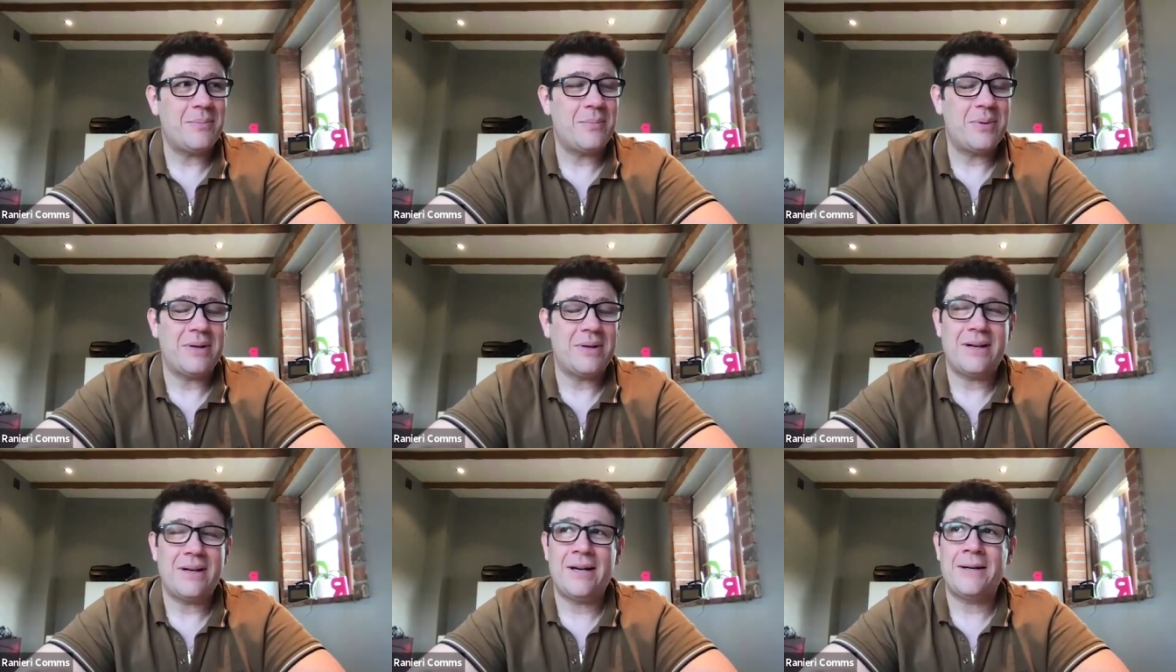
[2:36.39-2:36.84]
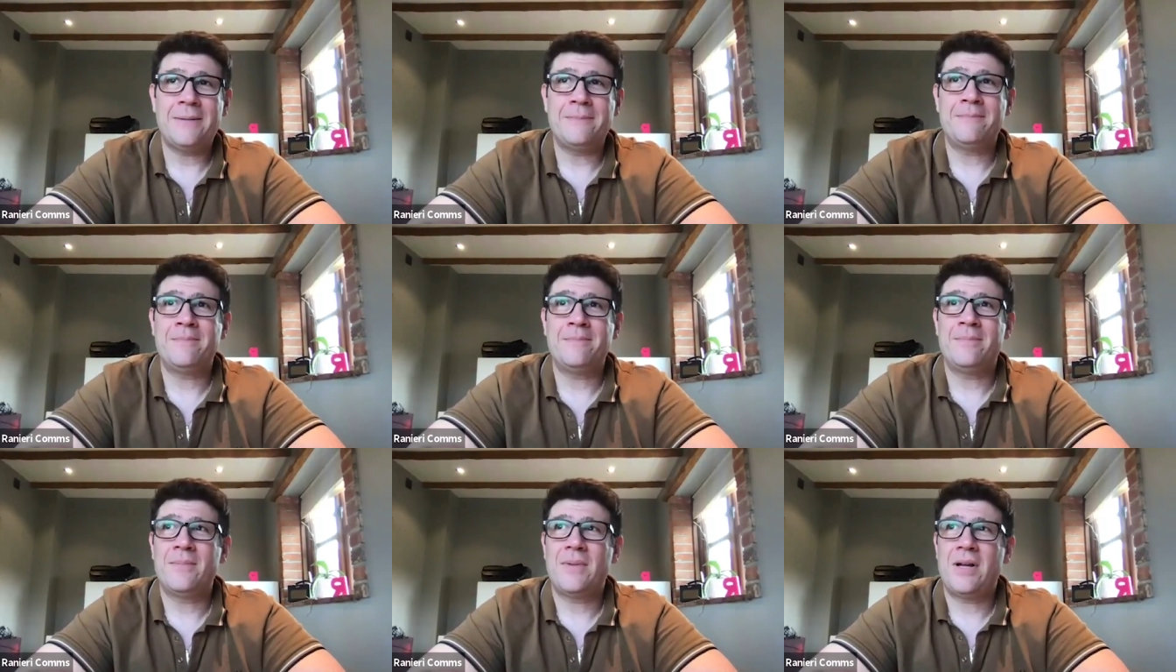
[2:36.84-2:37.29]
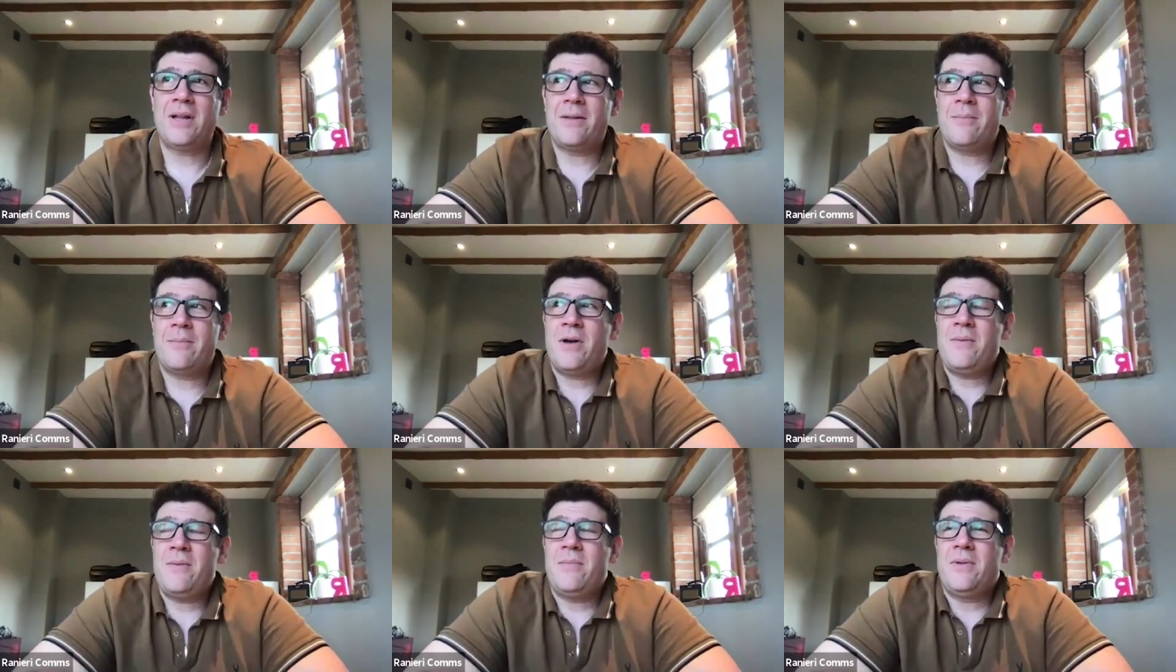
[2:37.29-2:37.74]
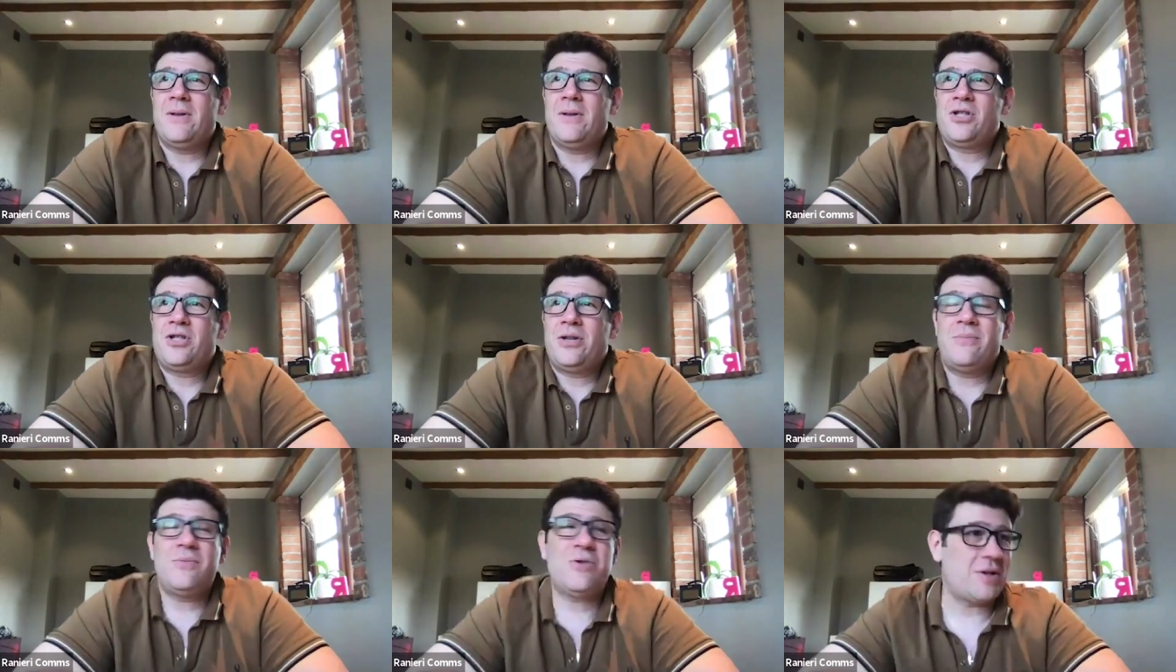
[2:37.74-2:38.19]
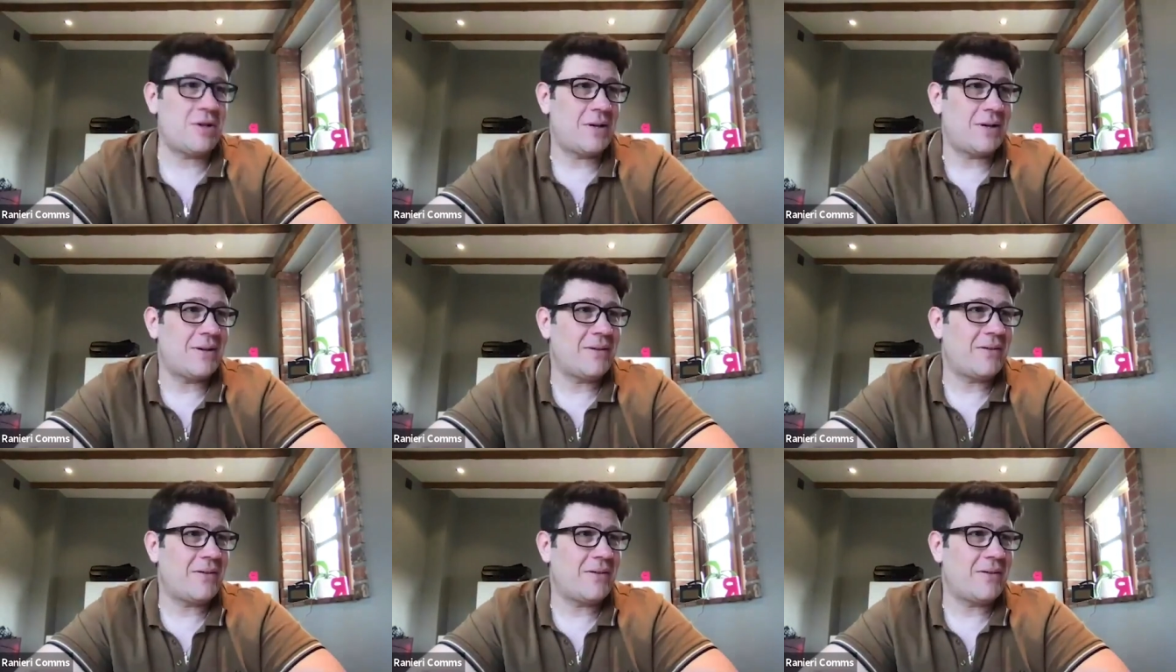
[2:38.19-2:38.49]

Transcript: But um, at the moment, the gym's shut,